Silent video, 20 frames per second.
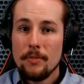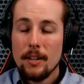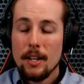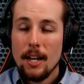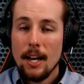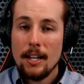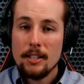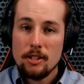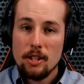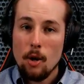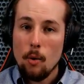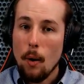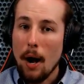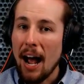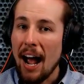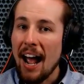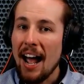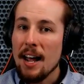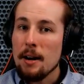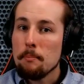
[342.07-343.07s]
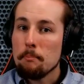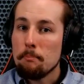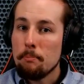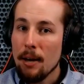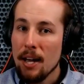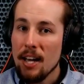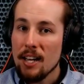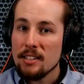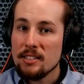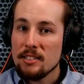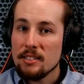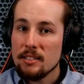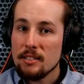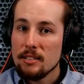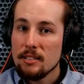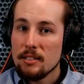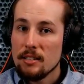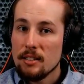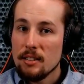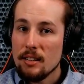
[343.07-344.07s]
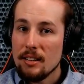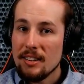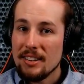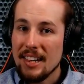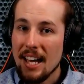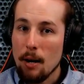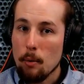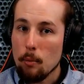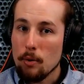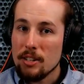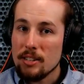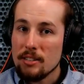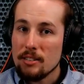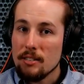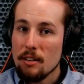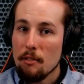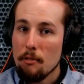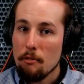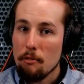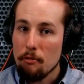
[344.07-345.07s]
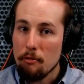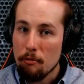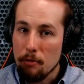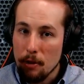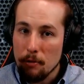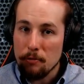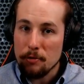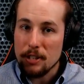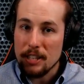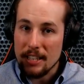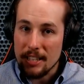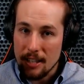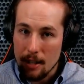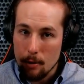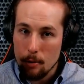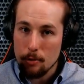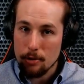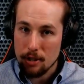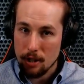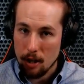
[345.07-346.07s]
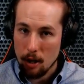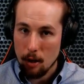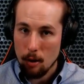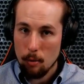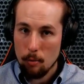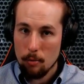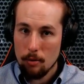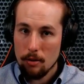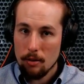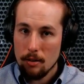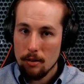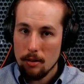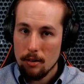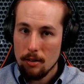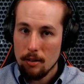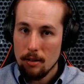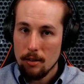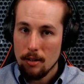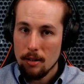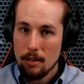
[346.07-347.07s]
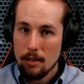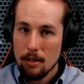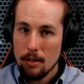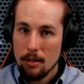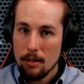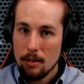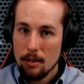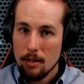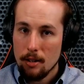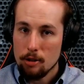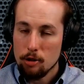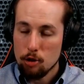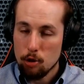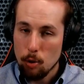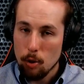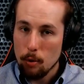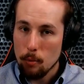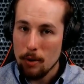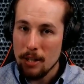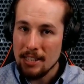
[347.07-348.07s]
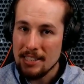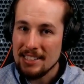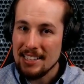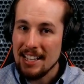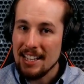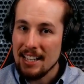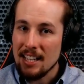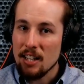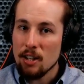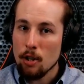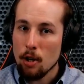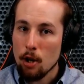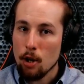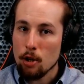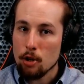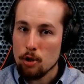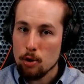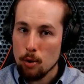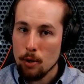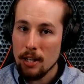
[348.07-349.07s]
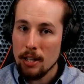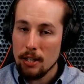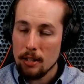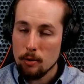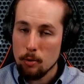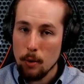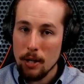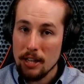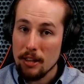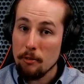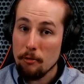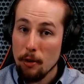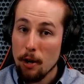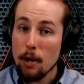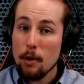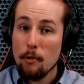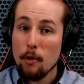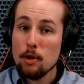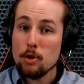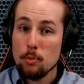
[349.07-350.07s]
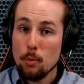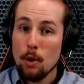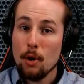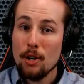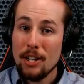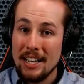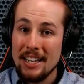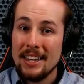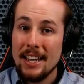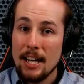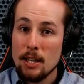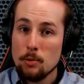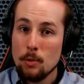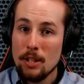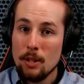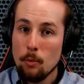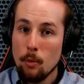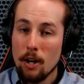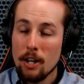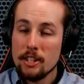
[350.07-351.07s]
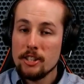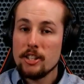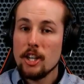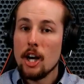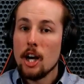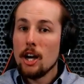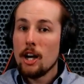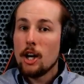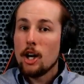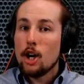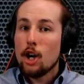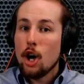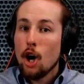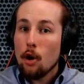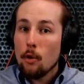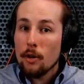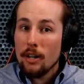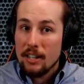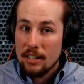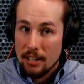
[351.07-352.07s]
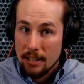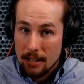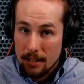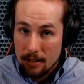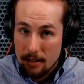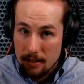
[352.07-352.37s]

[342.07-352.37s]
And so at best, that was 50 years ago. Joy Reid said in her tweet, tweet, the very first word in that tweet was currently.